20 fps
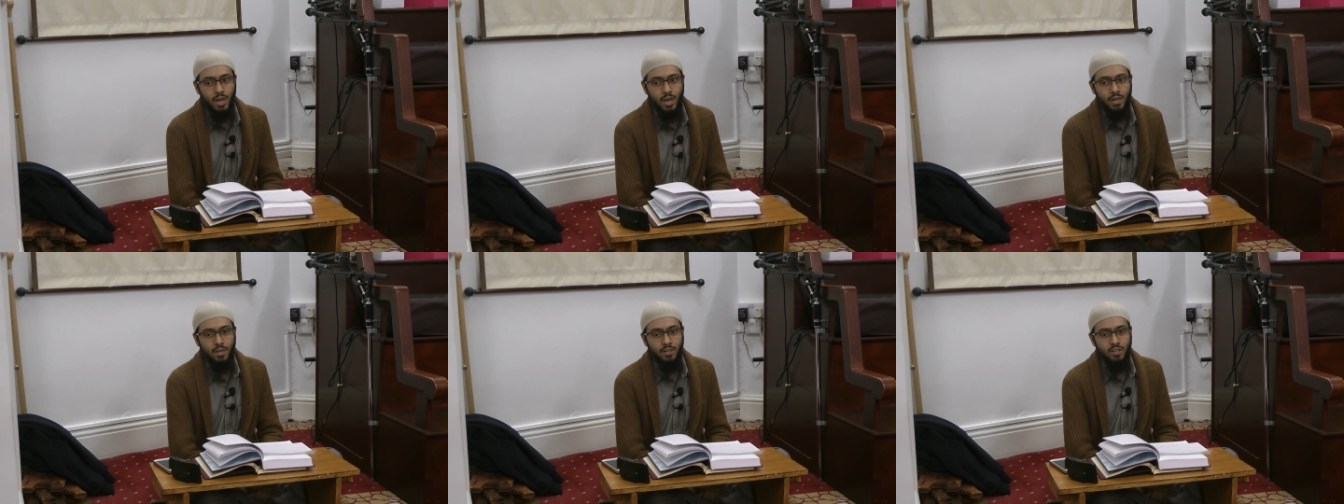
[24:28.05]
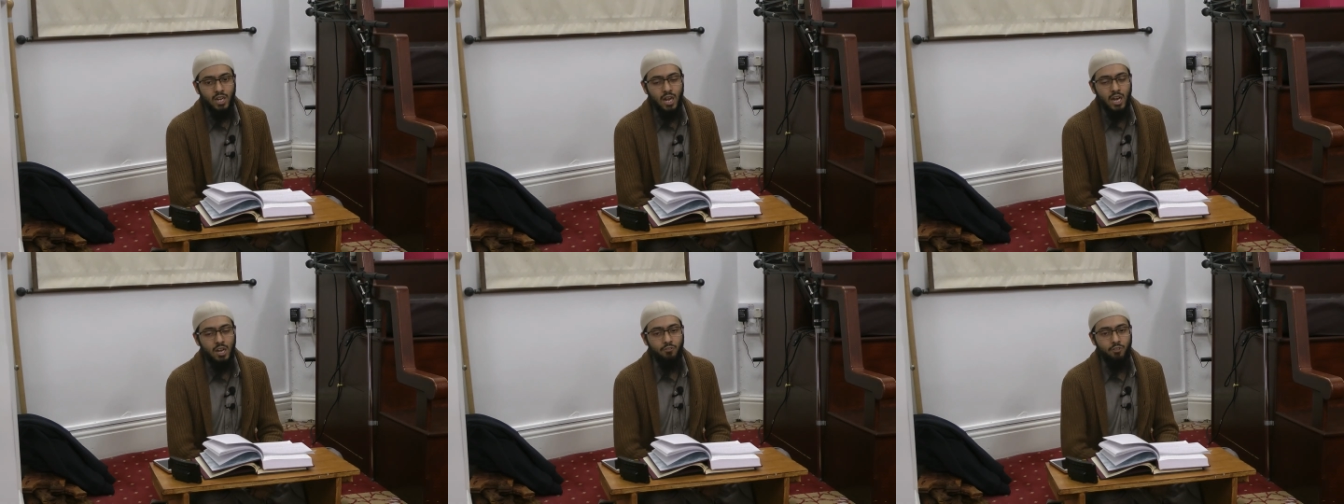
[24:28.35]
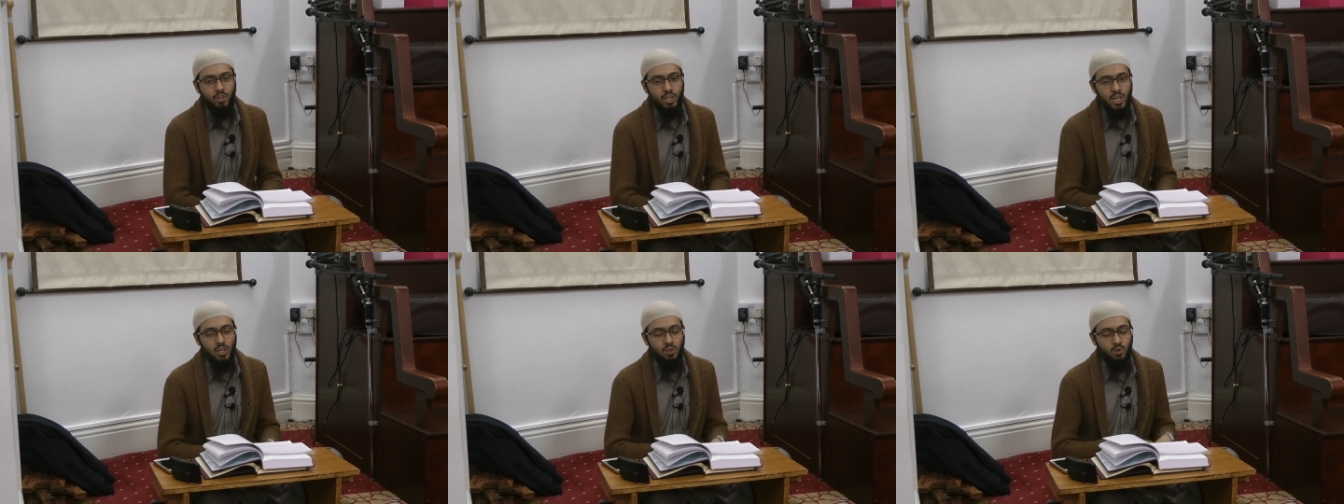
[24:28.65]
in
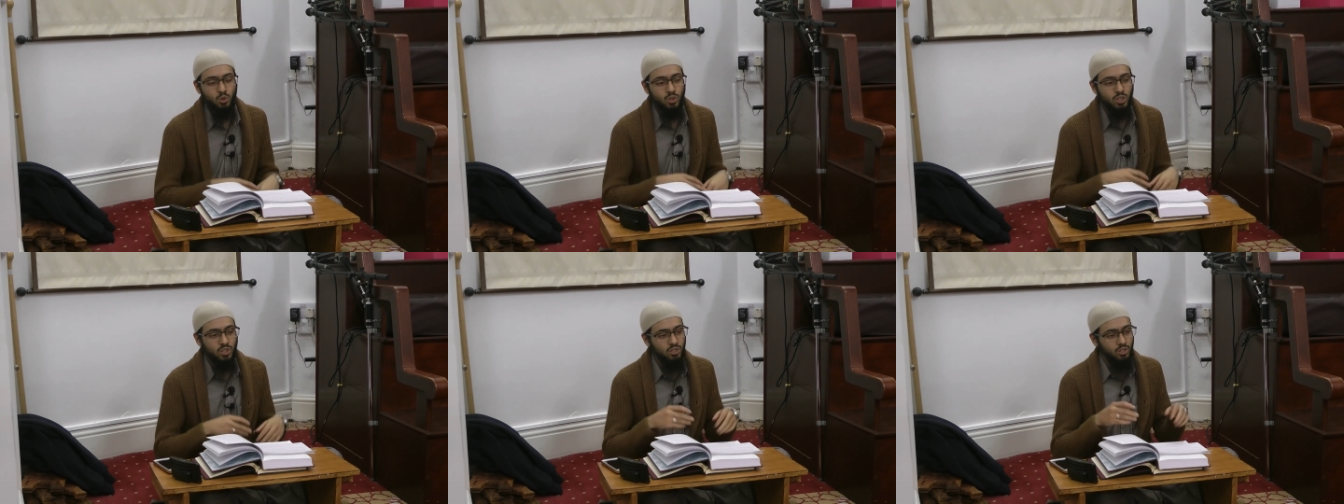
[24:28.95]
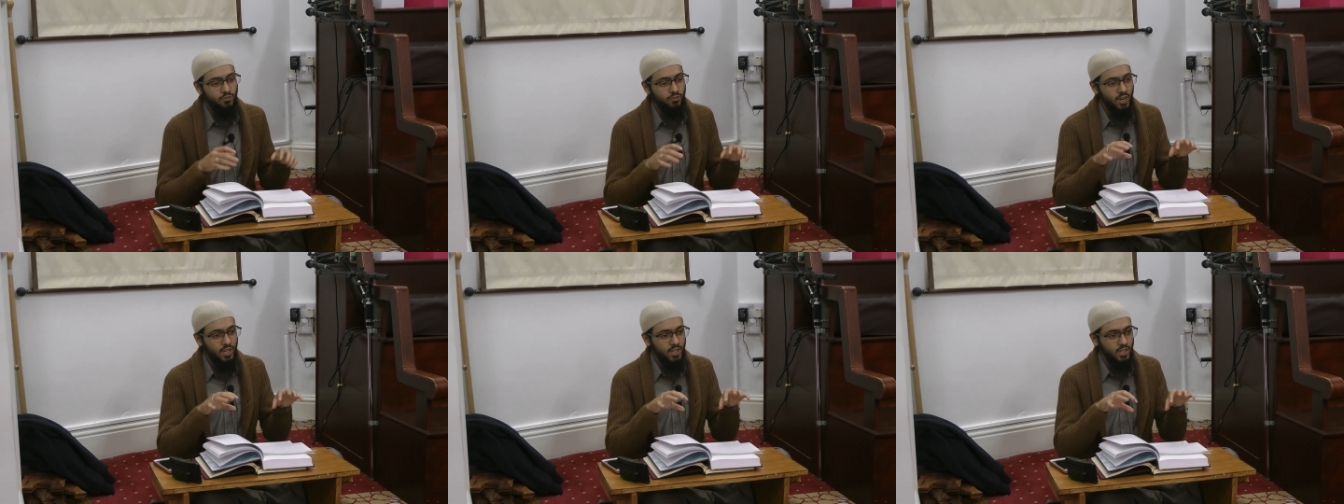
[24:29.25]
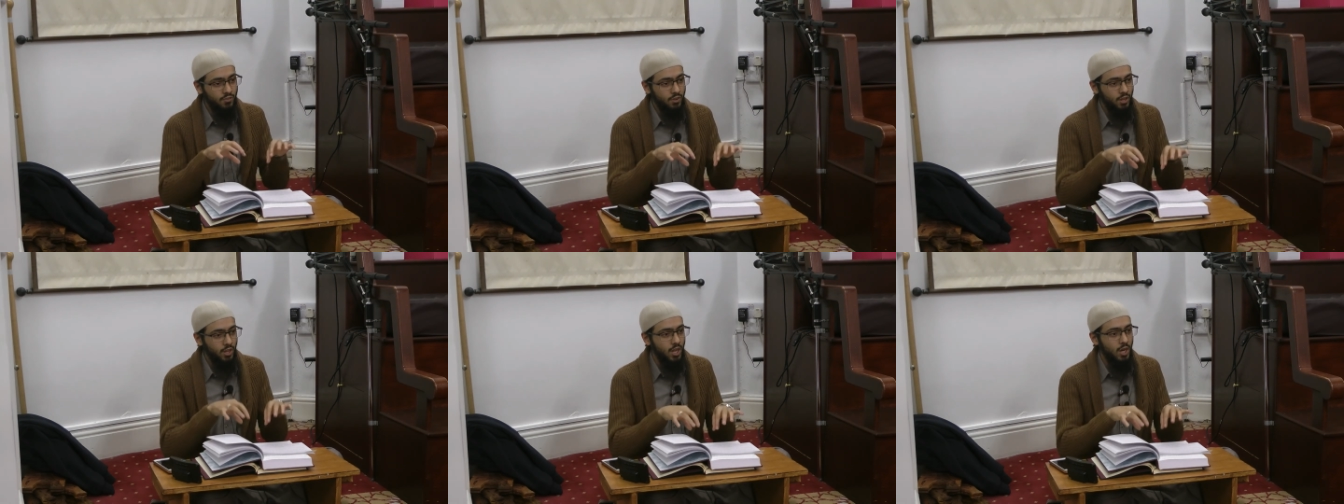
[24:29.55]
delving into the sifat
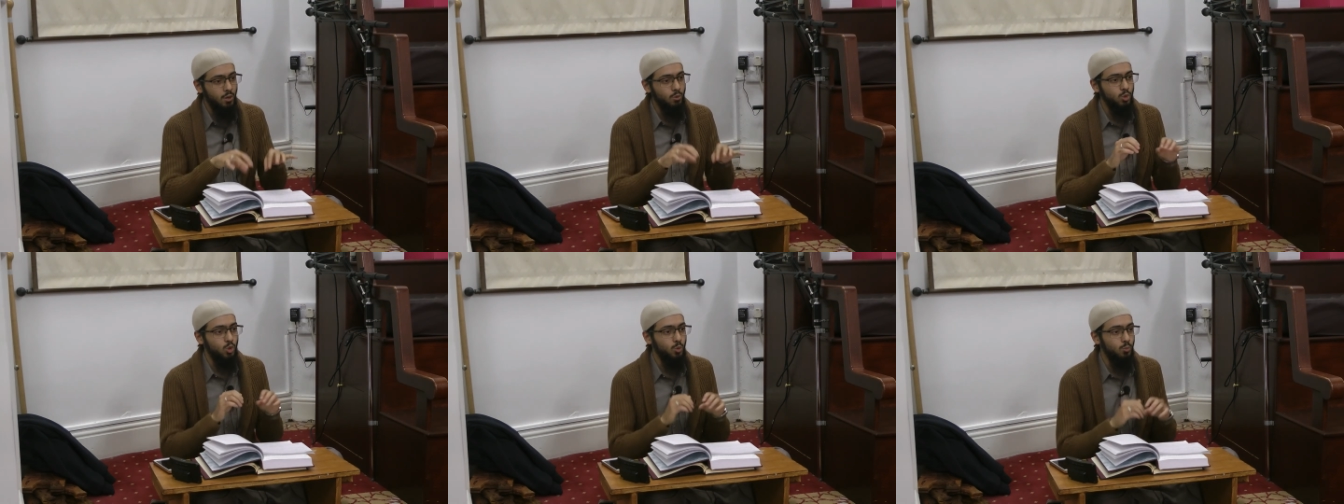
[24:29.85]
of allah